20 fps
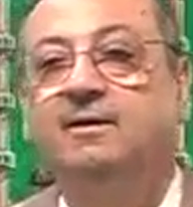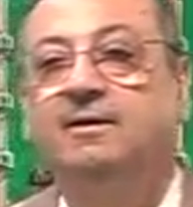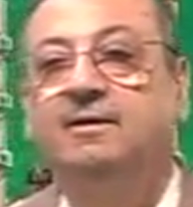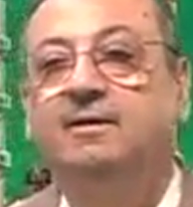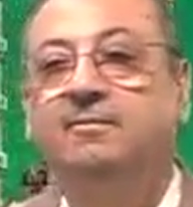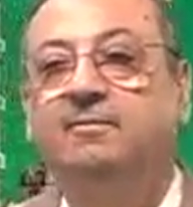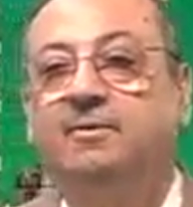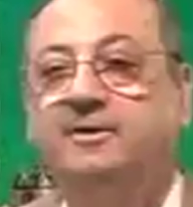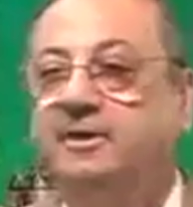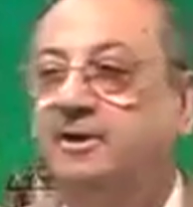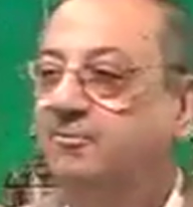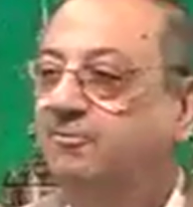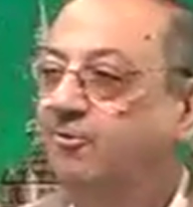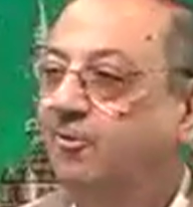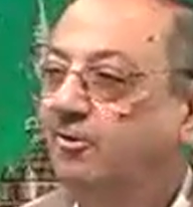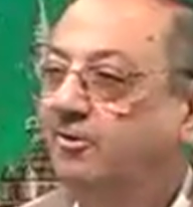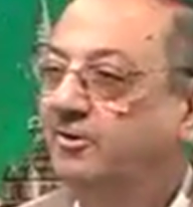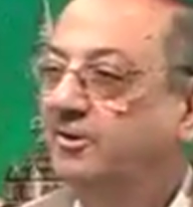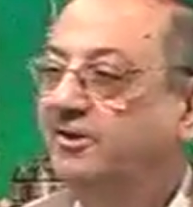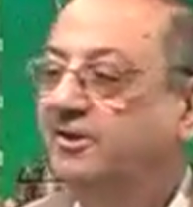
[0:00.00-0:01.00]
Brother,
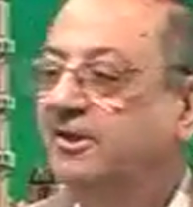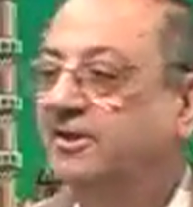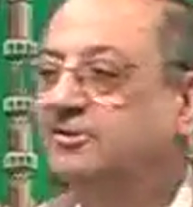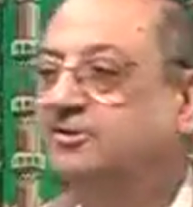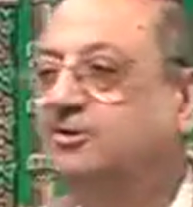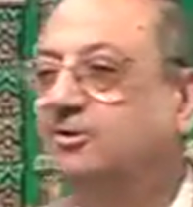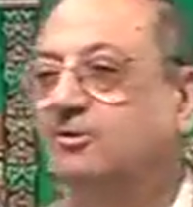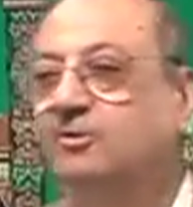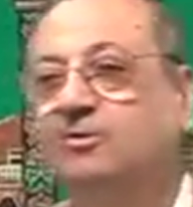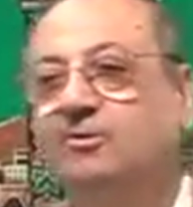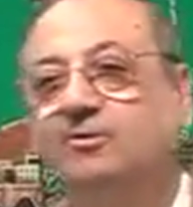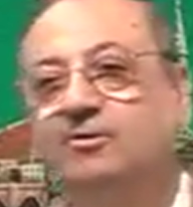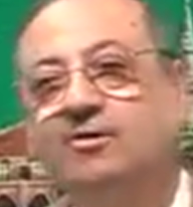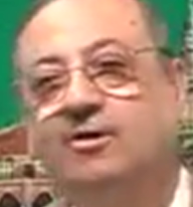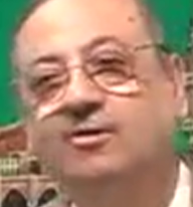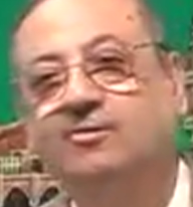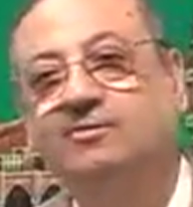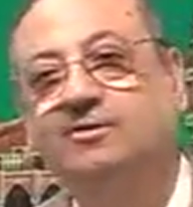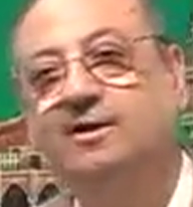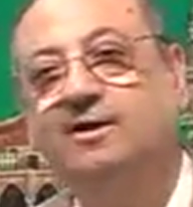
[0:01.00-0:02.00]
40 years ago,
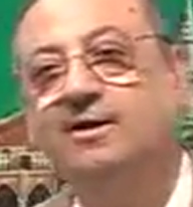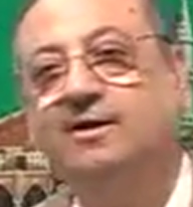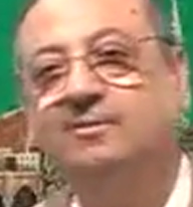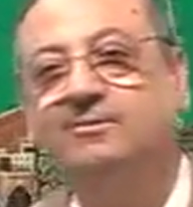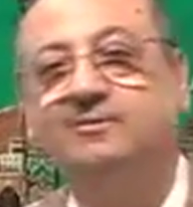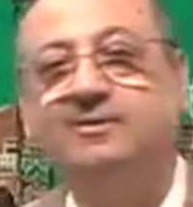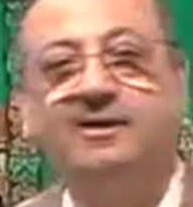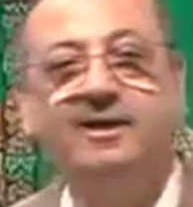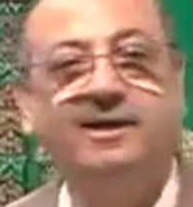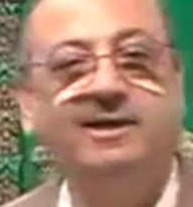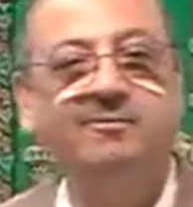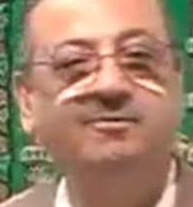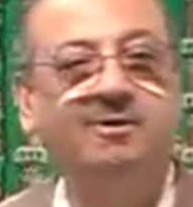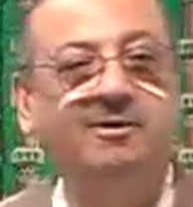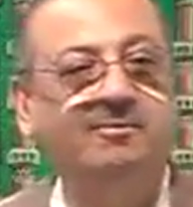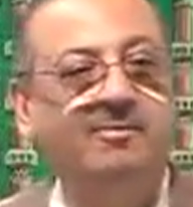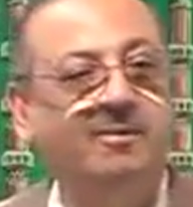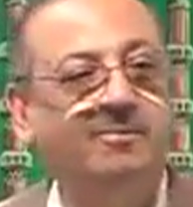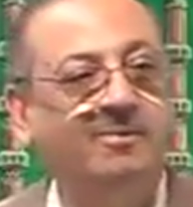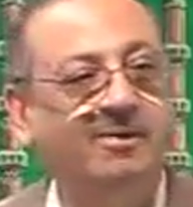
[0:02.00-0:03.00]
Dr. Abdur-Raheem
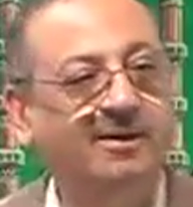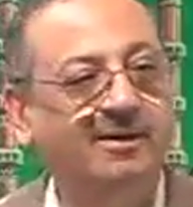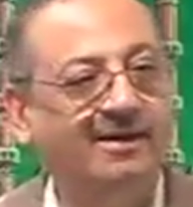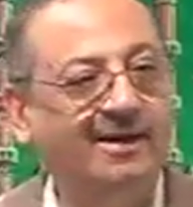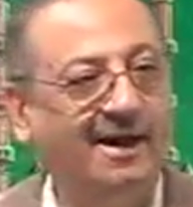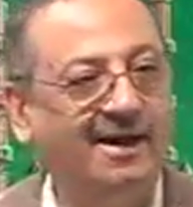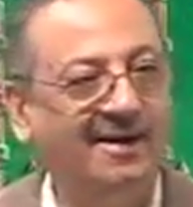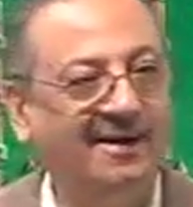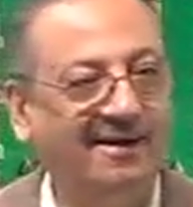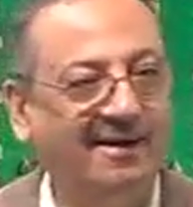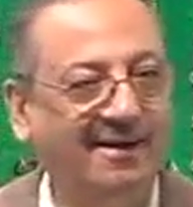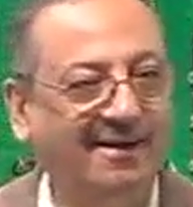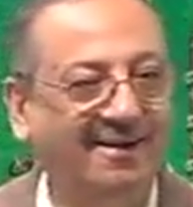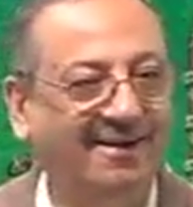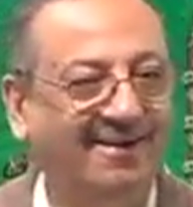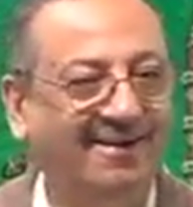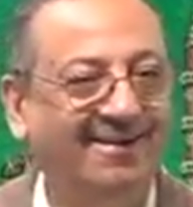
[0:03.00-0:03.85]
remembered Canada.